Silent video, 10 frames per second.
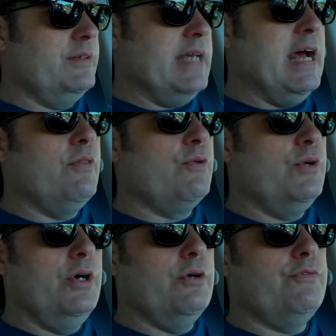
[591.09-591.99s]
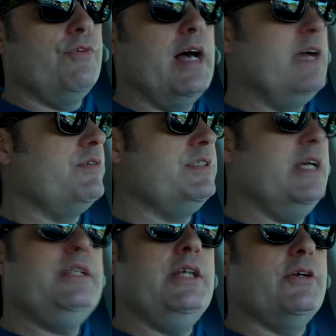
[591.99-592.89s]
that down the road, five or
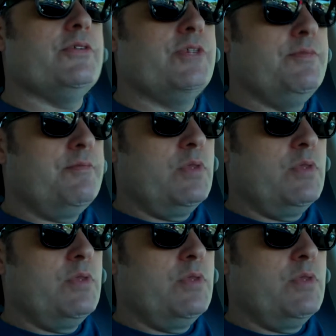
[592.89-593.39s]
ten years,